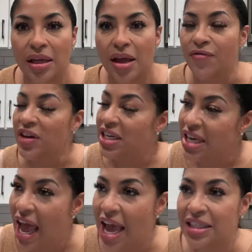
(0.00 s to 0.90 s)
And for
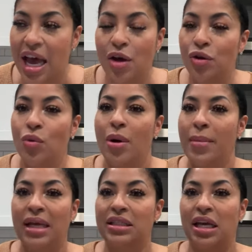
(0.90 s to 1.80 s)
days, I don't know what
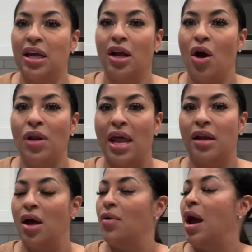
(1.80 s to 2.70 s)
makes it go that
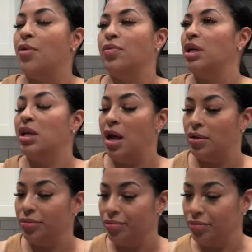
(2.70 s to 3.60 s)
long. I really don't.